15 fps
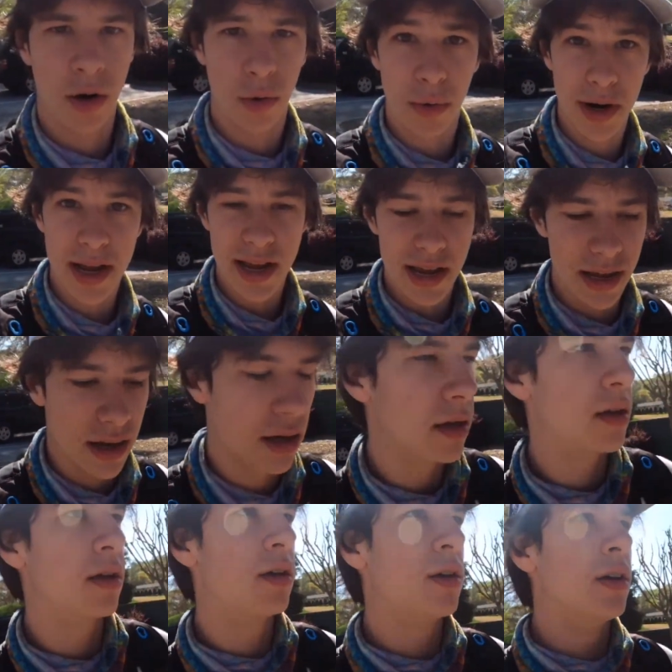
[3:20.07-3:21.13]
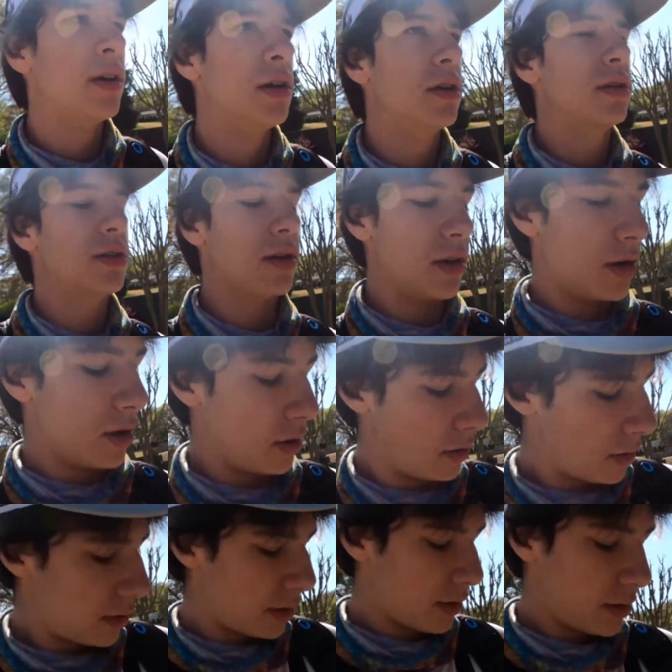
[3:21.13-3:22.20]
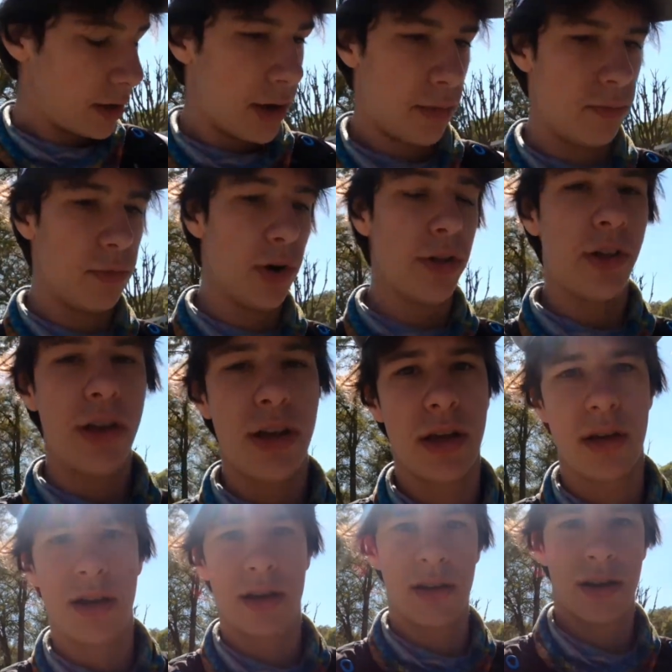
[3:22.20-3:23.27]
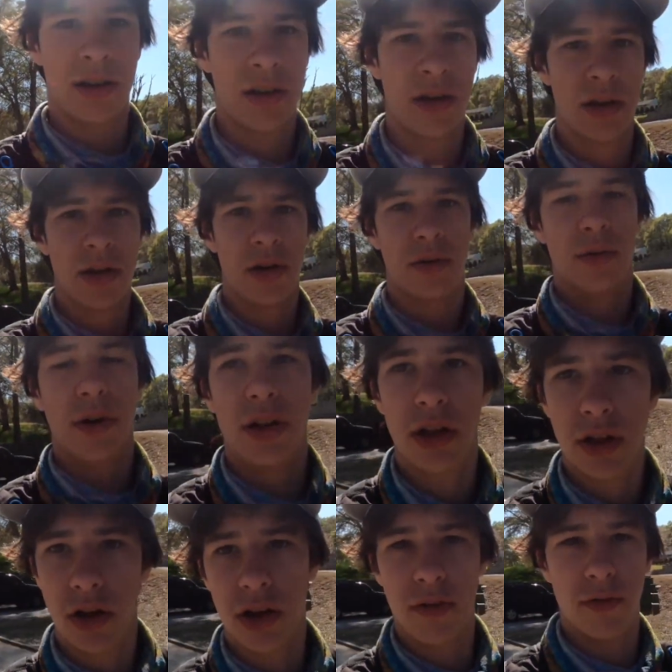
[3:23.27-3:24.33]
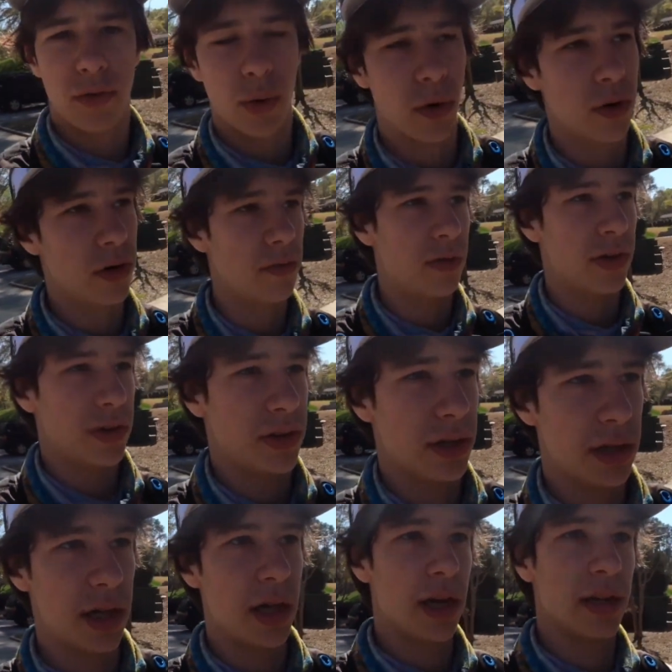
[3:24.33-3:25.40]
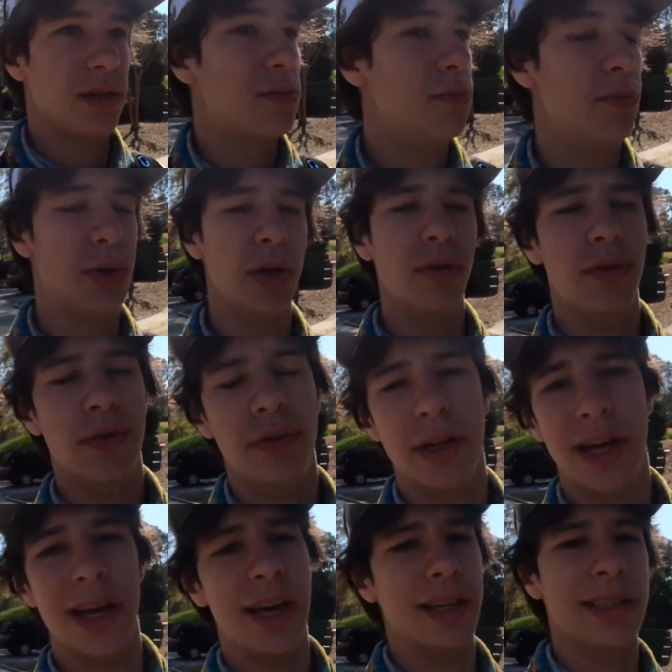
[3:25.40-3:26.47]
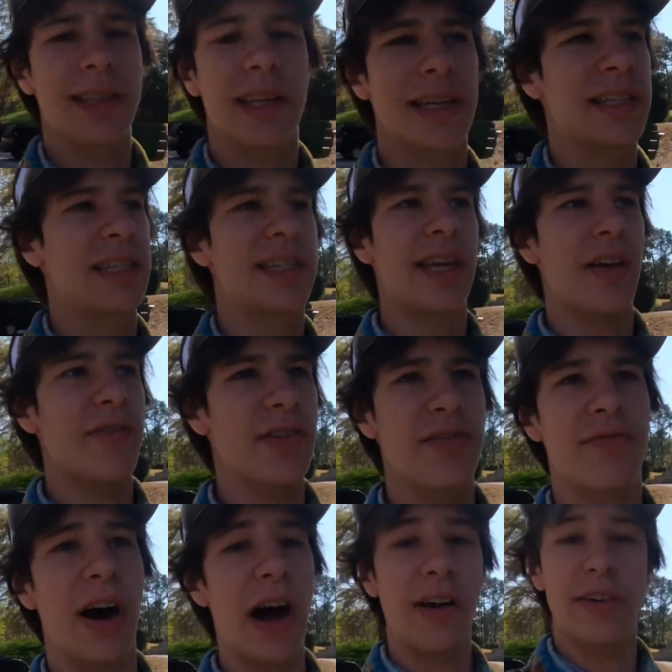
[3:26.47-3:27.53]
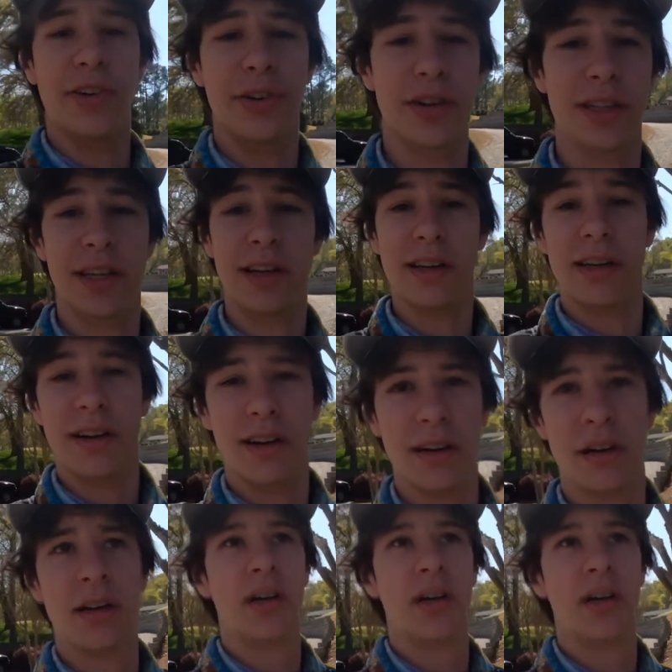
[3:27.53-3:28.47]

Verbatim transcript: Reed. So I'm really, really looking forward to fishing today. It's a beautiful day. It's like 75 degrees out here.